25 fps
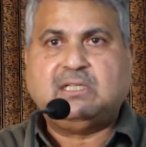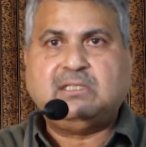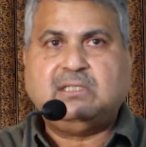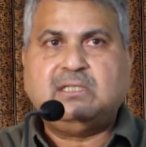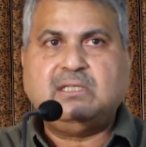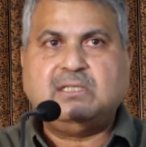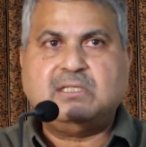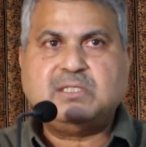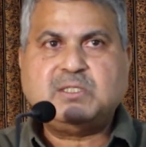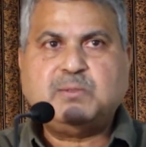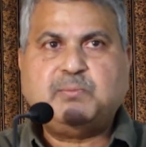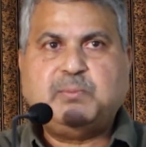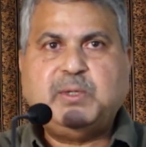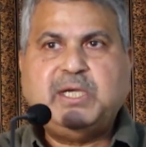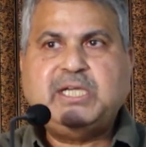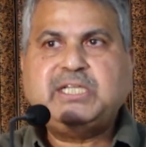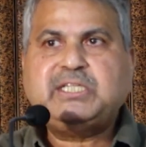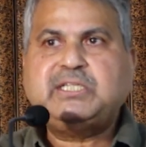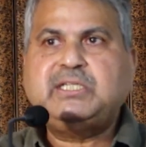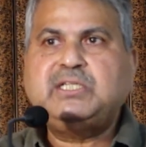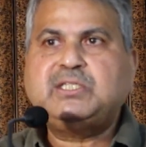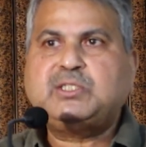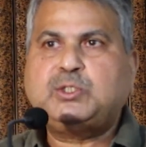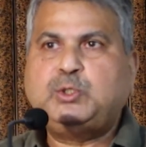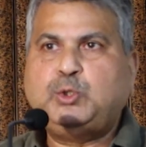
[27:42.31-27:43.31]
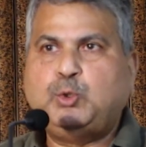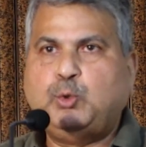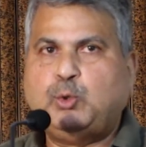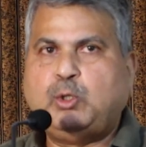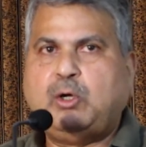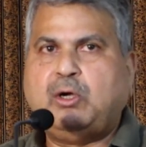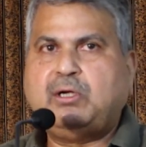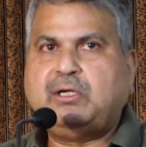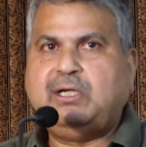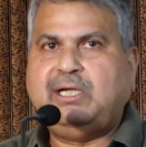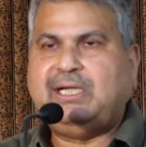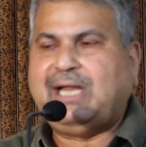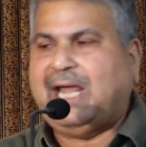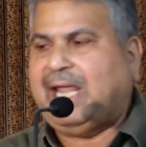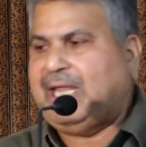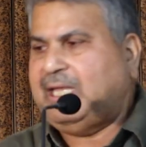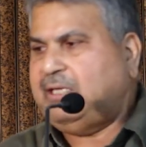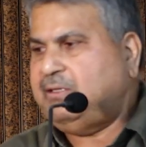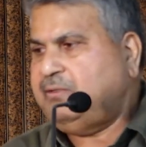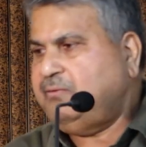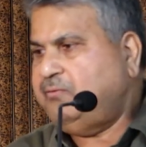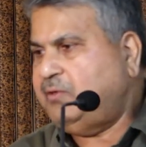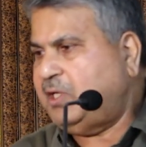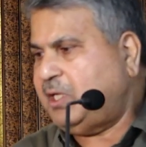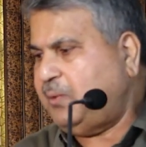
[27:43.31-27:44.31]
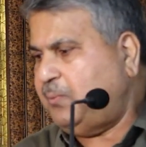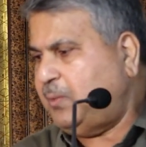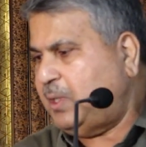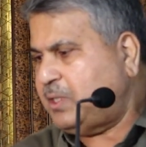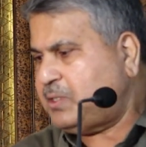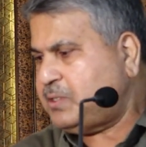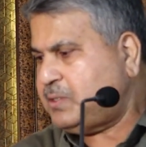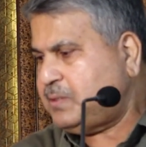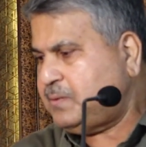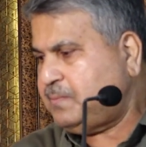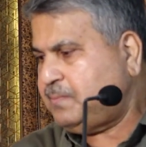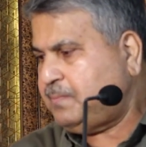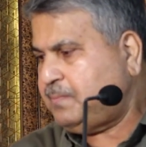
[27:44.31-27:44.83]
the species do not die very much.